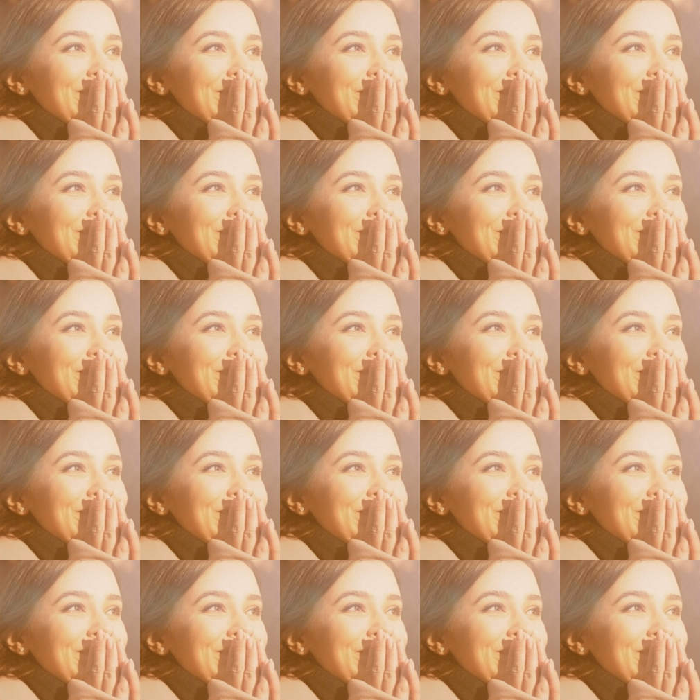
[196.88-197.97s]

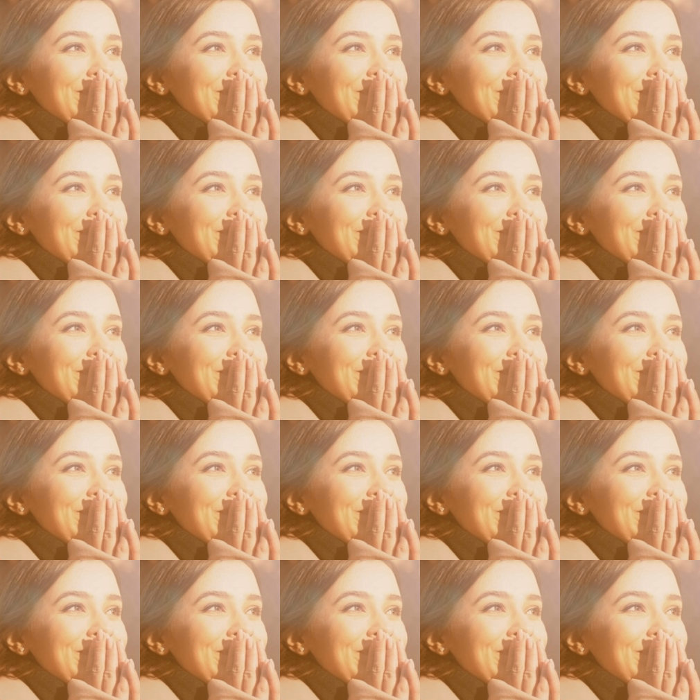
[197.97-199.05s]

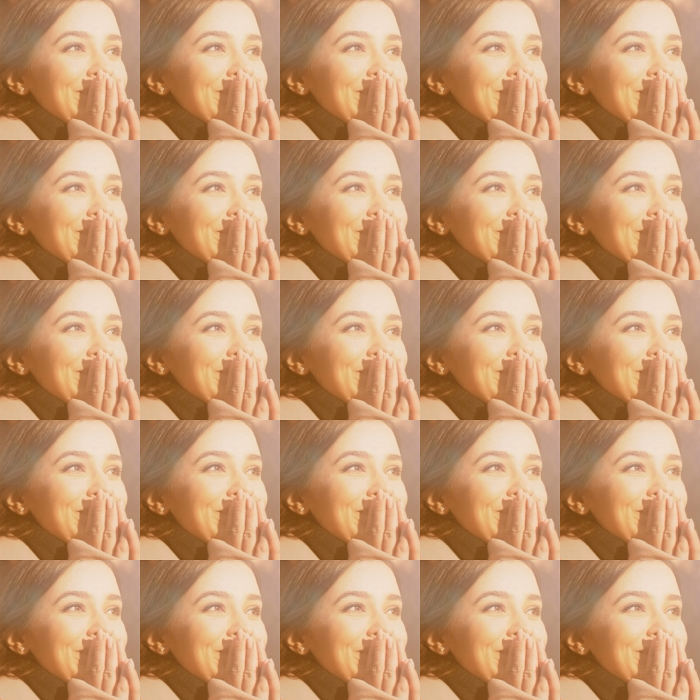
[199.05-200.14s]

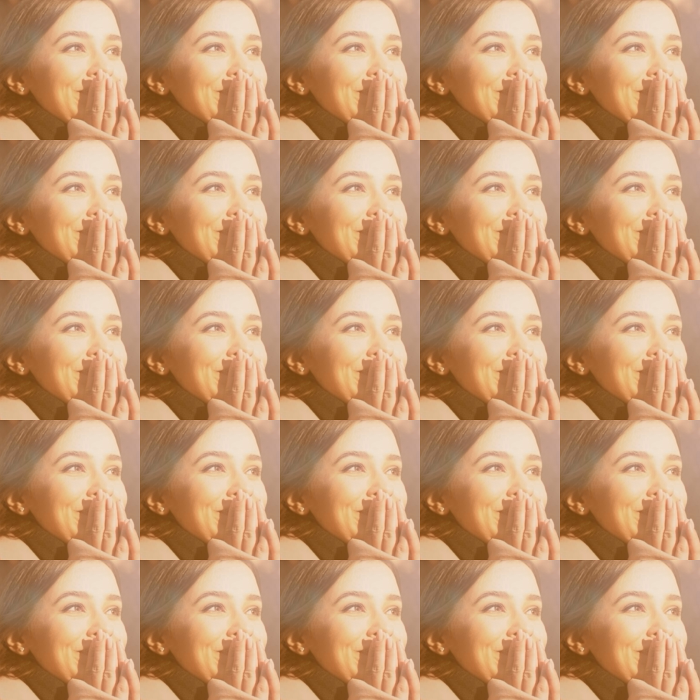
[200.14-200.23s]
[no speech]